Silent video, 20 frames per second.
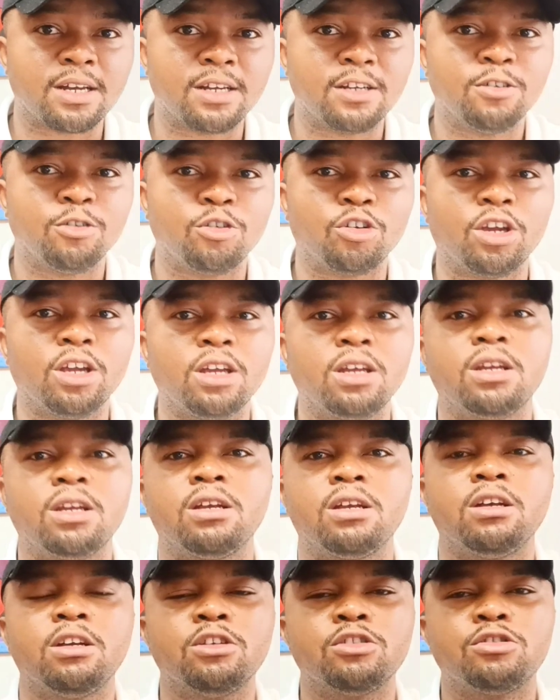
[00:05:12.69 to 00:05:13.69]
Okay,
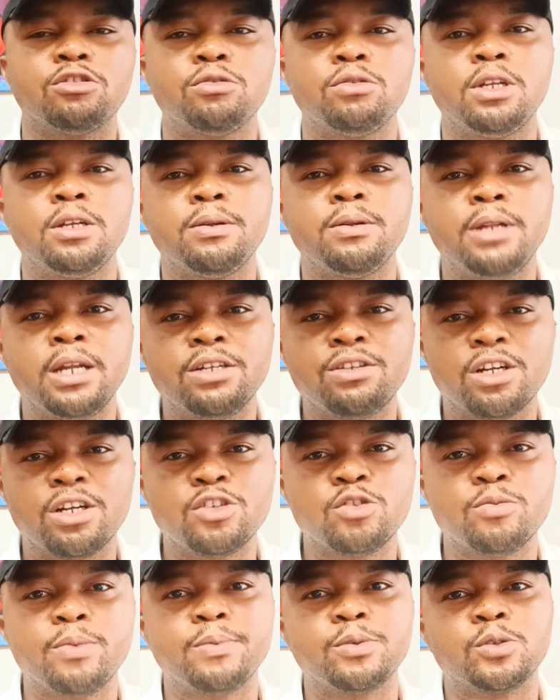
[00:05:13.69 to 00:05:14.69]
so the lecturer should be
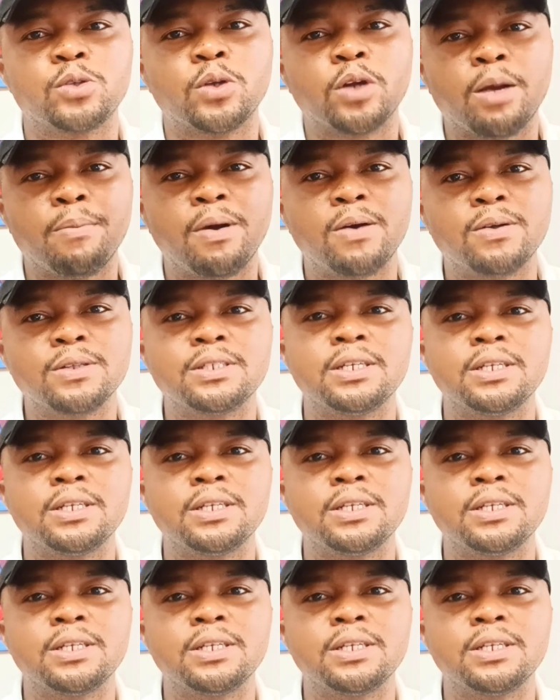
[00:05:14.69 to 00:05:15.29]
able to talk about